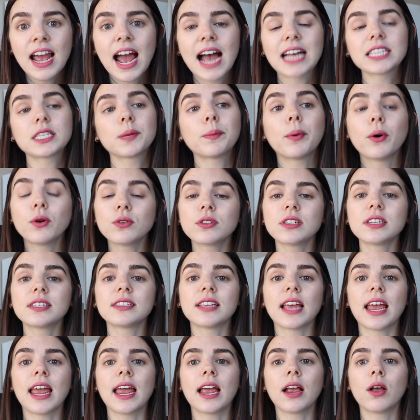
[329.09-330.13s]
as opposed to
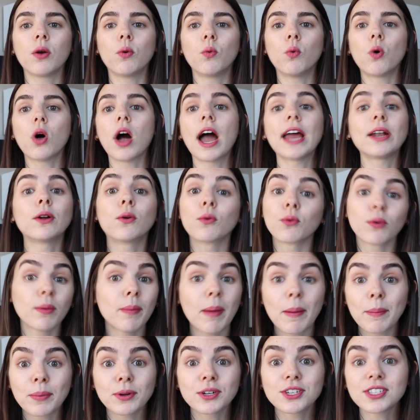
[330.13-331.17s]
saying, well, I don't
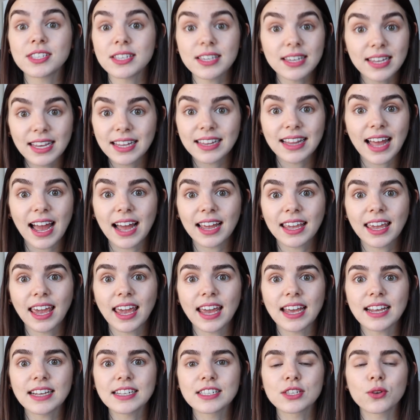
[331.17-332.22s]
remember seeing that
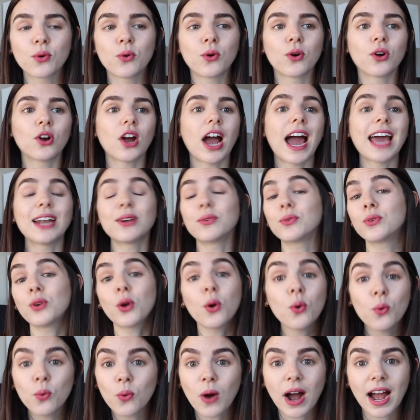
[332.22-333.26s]
case, or I don't
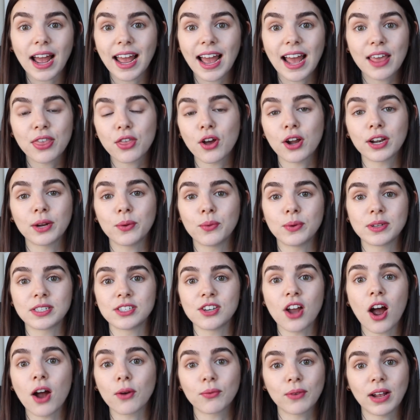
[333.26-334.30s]
know why I thought it was
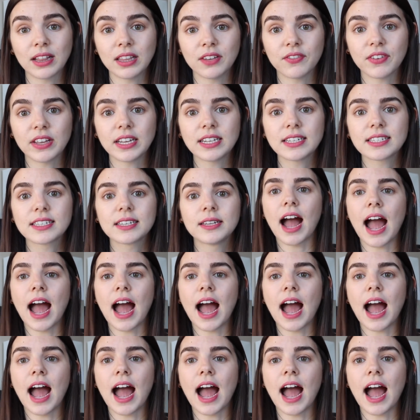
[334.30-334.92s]
not relevant.